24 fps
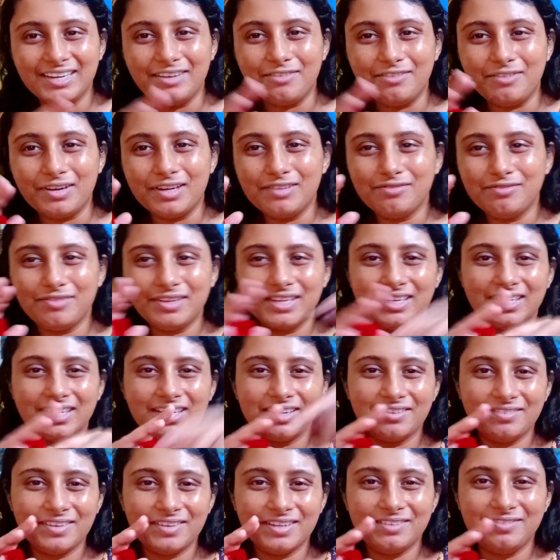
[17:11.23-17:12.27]
one
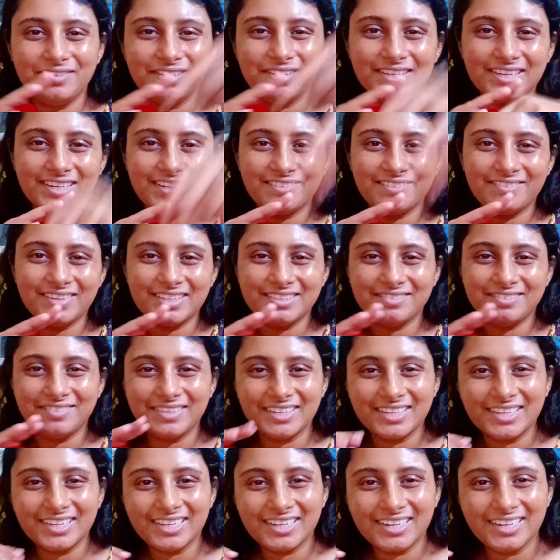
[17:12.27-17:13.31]
finger, one finger, one
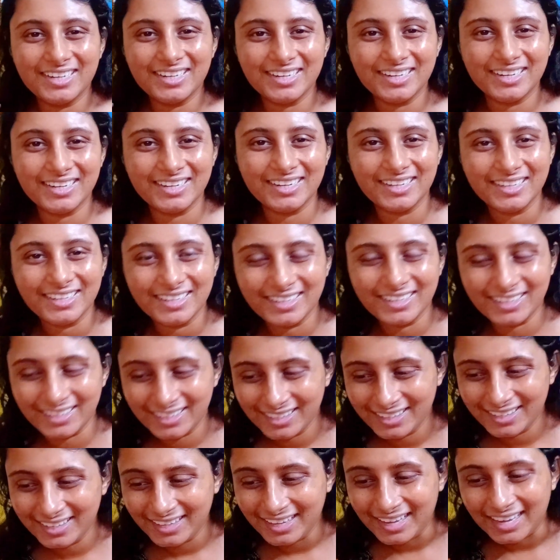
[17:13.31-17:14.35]
finger.
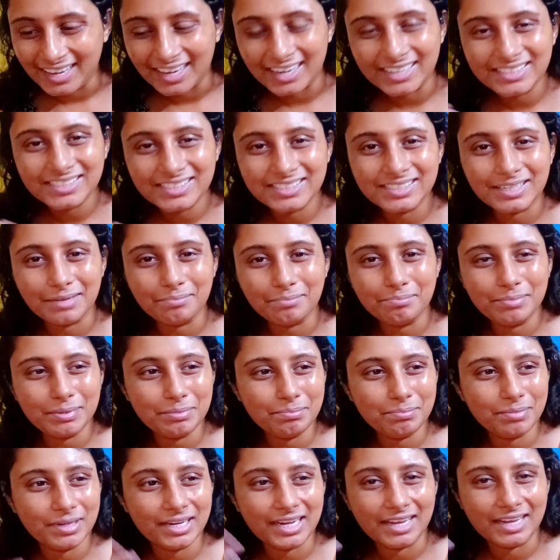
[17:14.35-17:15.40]
And some
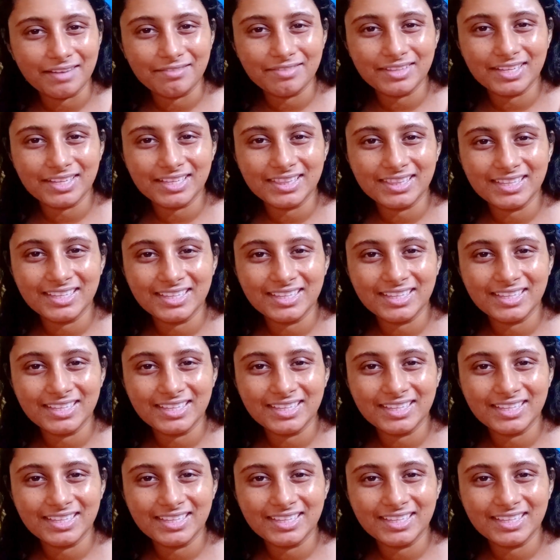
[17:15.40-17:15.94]
people have none,